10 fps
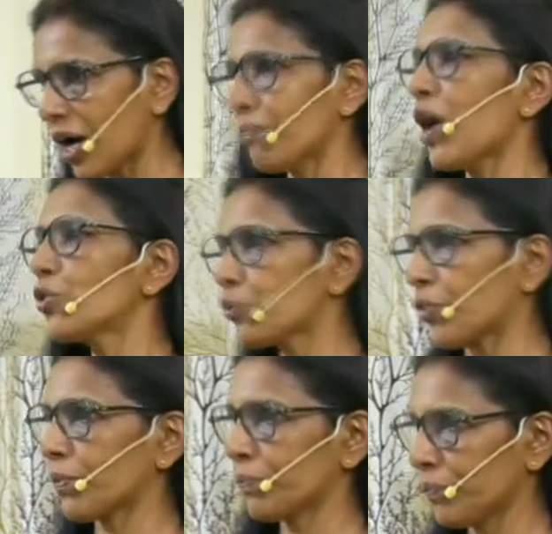come out
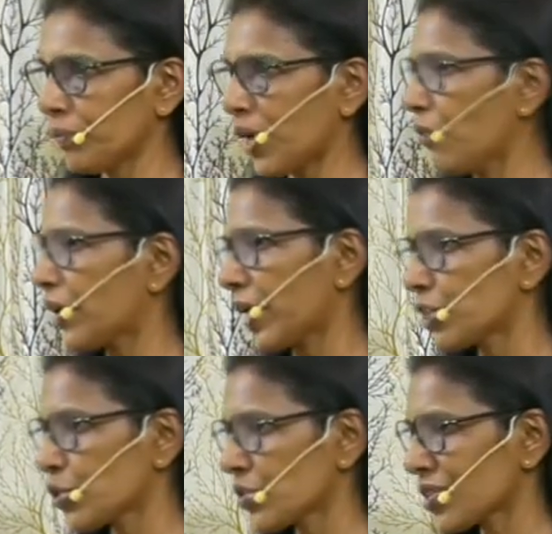from our
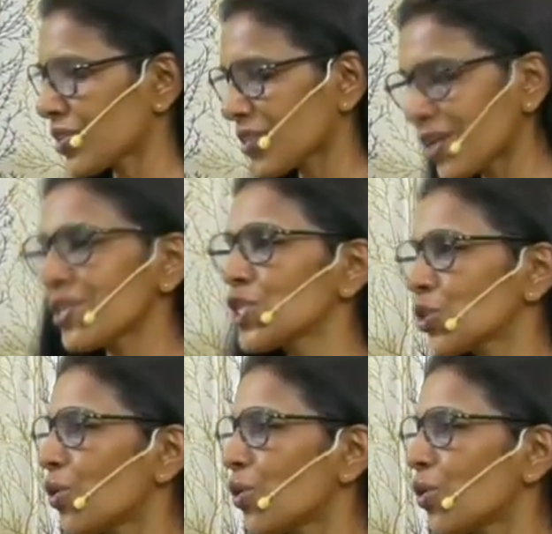sins. That is,